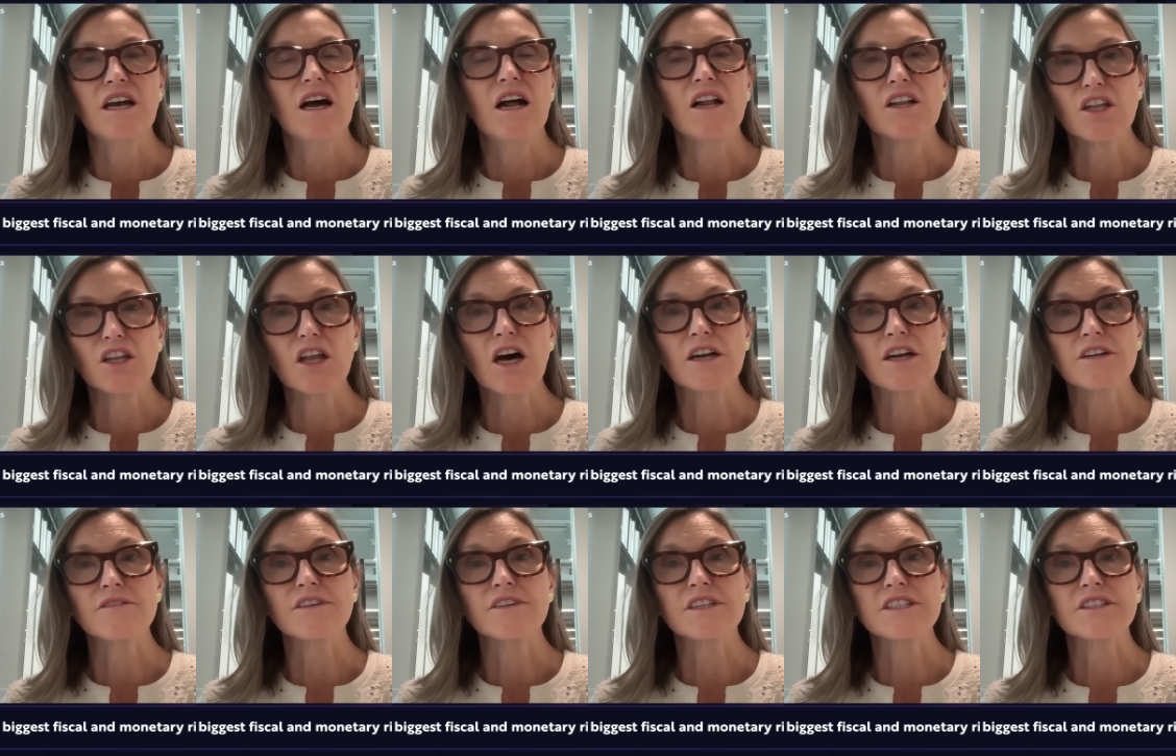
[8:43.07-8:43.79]
a
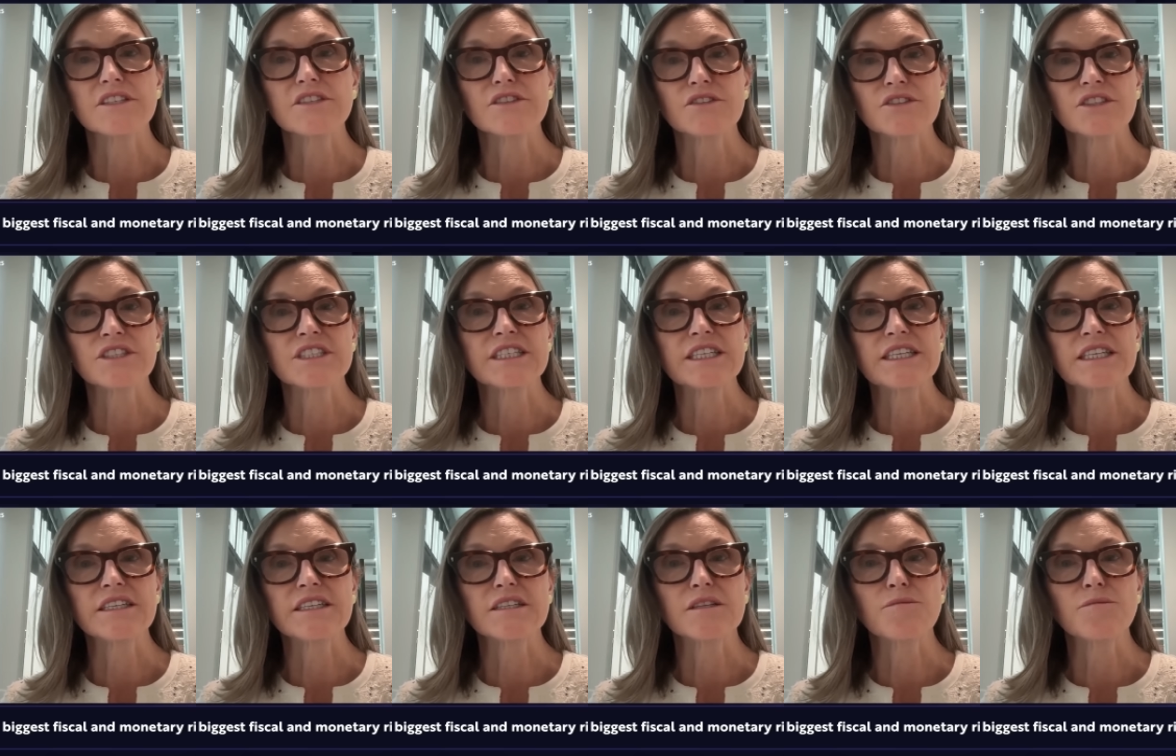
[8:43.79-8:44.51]
lot of
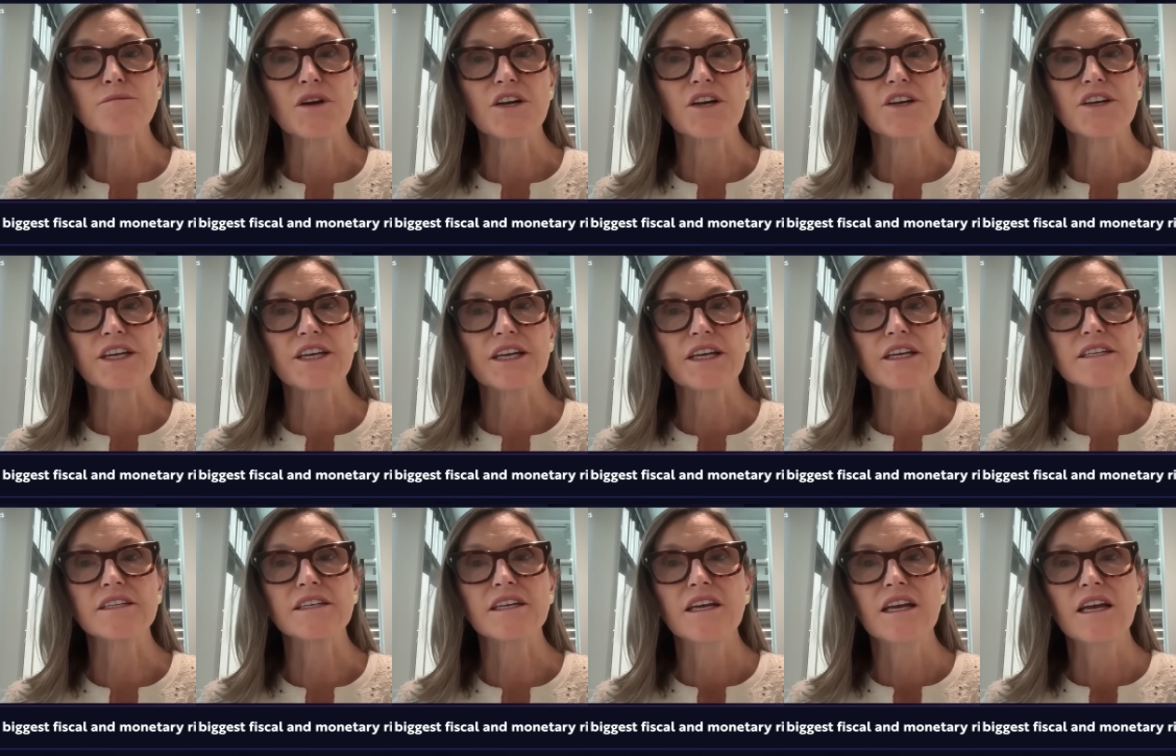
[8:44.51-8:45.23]
uncertainty in the
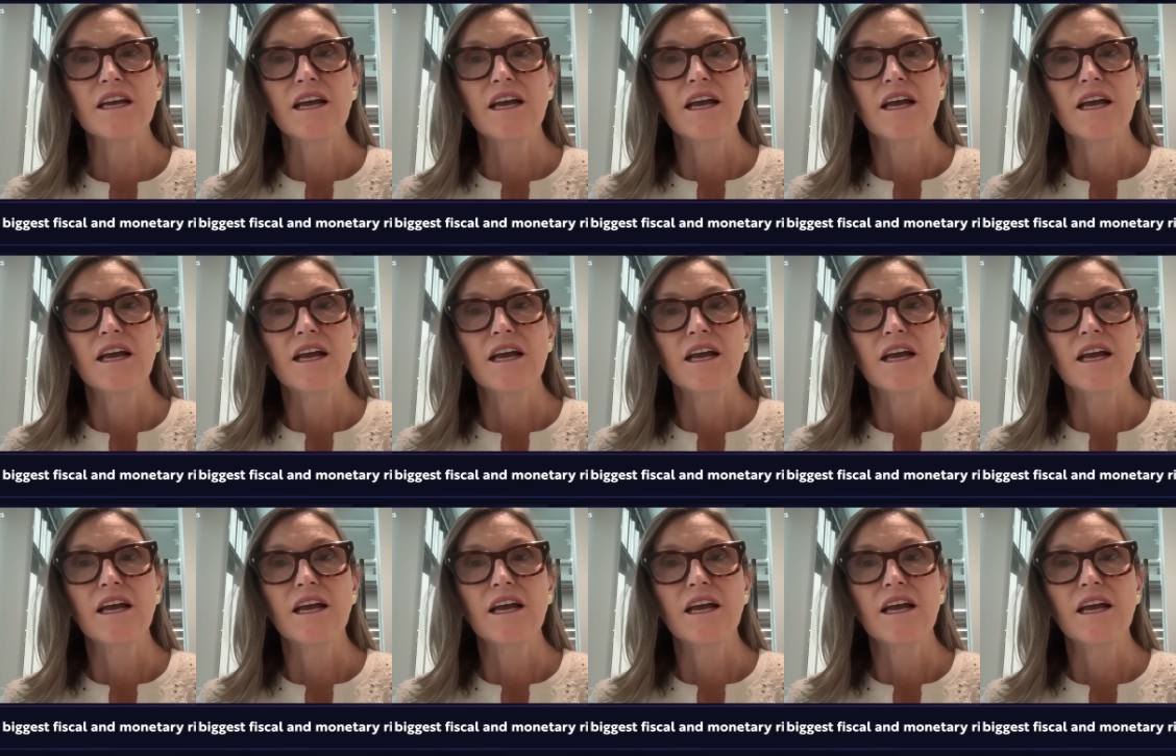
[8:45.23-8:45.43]
market.